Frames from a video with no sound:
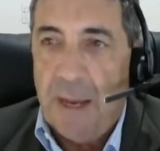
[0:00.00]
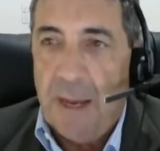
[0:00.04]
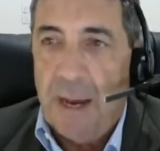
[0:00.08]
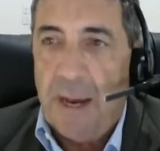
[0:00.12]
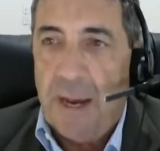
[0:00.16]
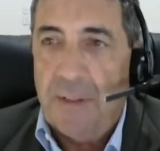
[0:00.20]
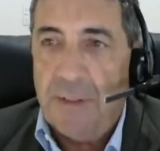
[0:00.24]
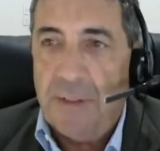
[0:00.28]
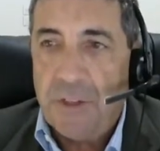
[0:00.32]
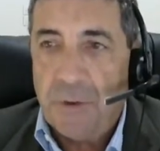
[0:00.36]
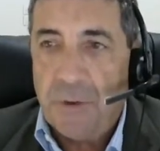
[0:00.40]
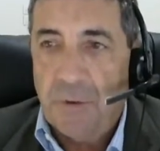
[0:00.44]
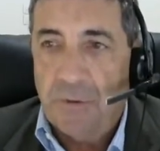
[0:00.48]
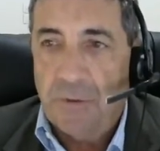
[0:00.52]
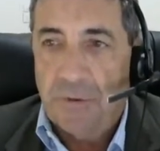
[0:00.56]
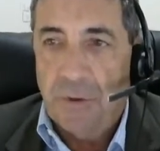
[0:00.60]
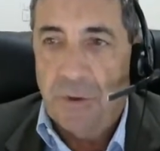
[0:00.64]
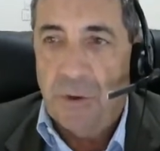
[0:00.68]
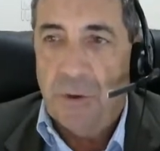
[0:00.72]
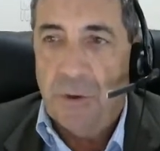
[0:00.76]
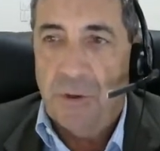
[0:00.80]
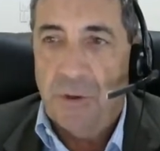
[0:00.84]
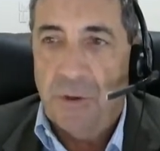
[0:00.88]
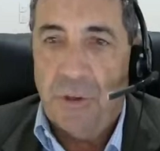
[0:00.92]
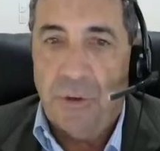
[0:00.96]
And that's
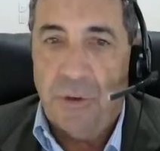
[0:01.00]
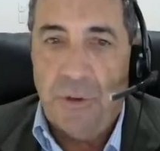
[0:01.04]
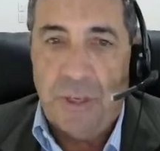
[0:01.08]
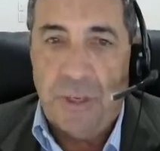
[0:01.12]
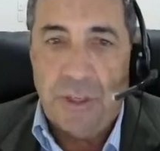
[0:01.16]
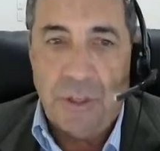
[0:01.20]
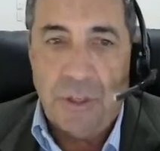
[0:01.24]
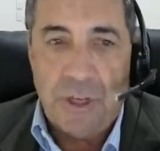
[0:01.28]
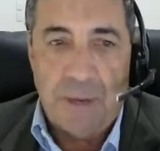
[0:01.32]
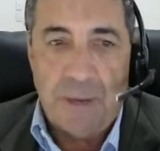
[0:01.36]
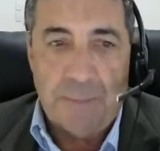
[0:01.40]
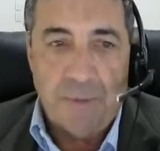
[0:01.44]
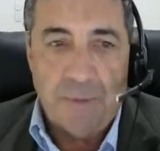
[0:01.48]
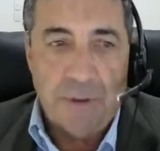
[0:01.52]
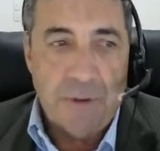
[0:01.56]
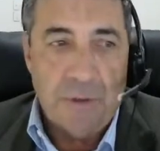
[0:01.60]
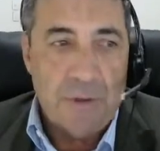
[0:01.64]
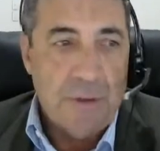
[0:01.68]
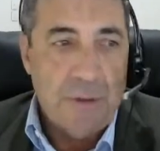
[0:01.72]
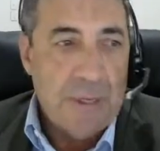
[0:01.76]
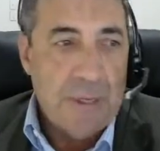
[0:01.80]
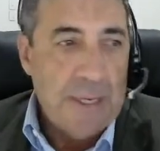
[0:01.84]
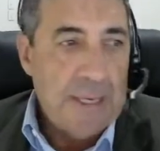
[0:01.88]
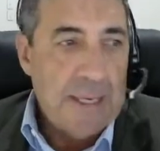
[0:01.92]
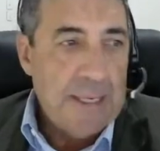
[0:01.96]
referred to in Chapter
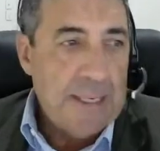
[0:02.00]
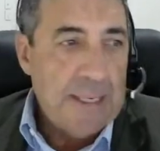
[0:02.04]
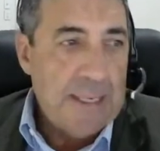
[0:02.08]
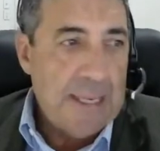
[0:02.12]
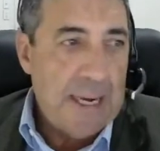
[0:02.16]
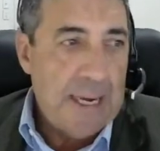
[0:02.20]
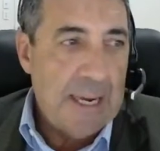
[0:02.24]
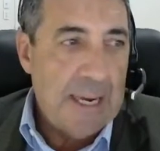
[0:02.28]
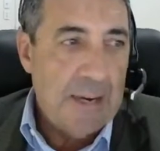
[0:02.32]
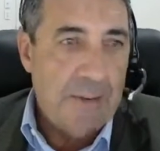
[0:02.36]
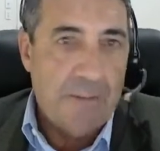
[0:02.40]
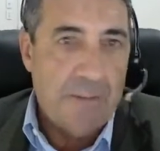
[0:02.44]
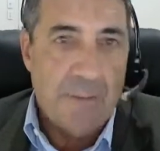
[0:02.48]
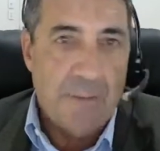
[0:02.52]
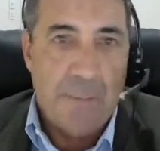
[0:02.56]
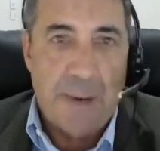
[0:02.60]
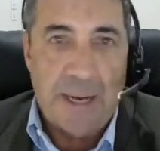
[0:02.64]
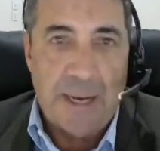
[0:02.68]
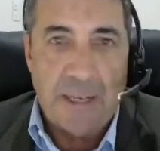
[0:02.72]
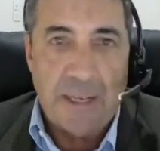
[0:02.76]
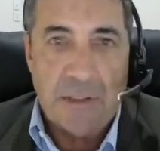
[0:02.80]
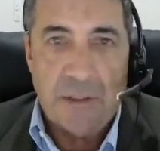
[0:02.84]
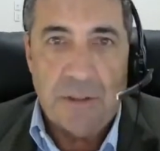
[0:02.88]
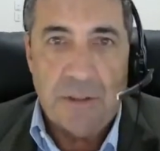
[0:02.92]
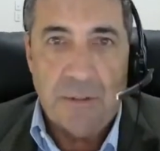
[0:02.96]
10 of
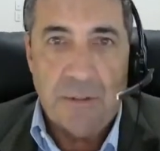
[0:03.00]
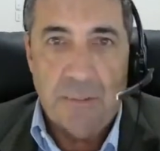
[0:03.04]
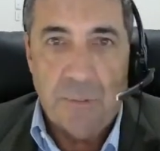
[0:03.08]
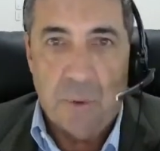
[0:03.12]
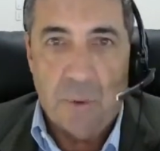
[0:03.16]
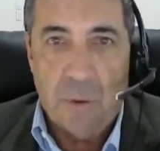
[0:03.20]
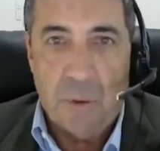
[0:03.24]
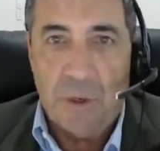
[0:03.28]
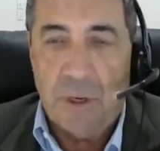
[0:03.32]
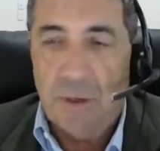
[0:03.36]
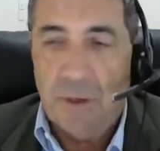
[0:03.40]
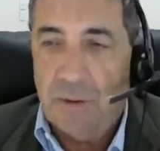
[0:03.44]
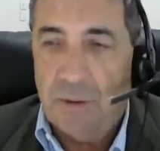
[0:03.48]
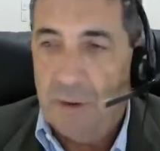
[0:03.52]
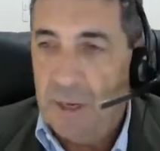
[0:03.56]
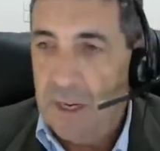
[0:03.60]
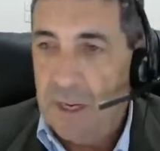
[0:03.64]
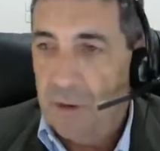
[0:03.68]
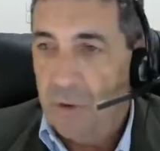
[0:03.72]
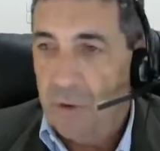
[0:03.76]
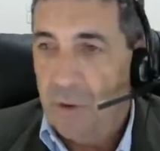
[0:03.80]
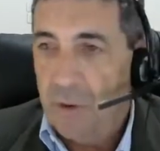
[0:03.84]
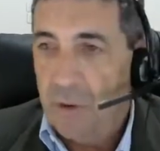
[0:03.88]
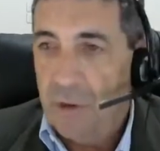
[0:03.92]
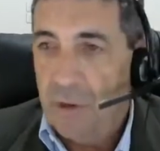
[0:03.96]
Bates' book and
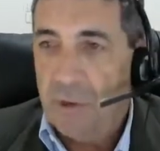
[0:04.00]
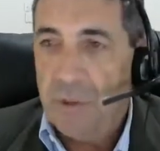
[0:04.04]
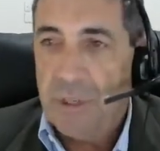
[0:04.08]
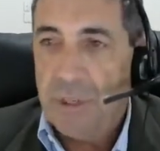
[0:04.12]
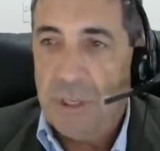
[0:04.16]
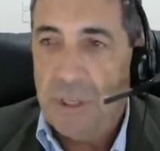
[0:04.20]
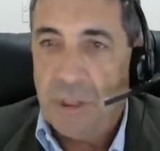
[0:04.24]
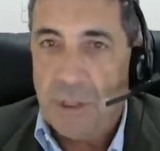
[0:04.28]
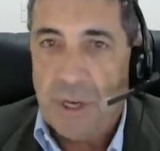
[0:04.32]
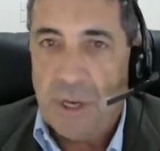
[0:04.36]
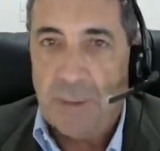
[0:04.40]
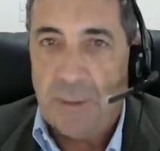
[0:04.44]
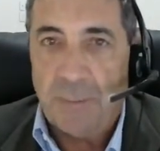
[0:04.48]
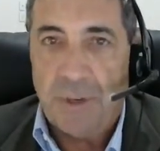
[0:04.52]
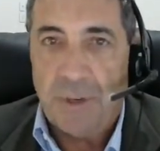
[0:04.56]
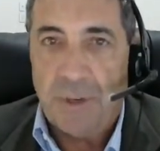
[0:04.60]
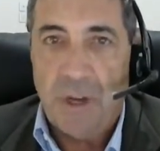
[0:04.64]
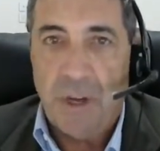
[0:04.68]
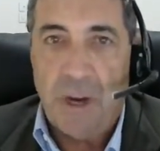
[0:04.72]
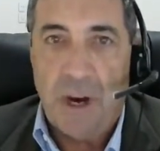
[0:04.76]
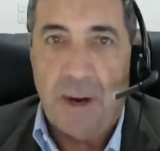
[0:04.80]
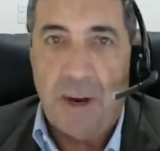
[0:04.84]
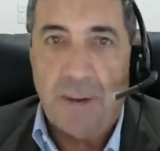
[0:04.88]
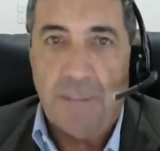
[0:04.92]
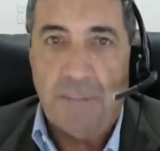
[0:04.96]
introduced in Chapter
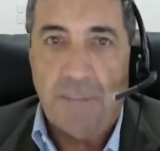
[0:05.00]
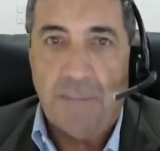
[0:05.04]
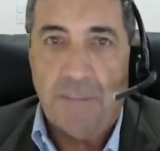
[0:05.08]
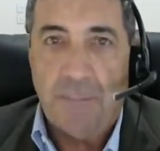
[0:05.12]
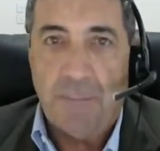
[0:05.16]
9.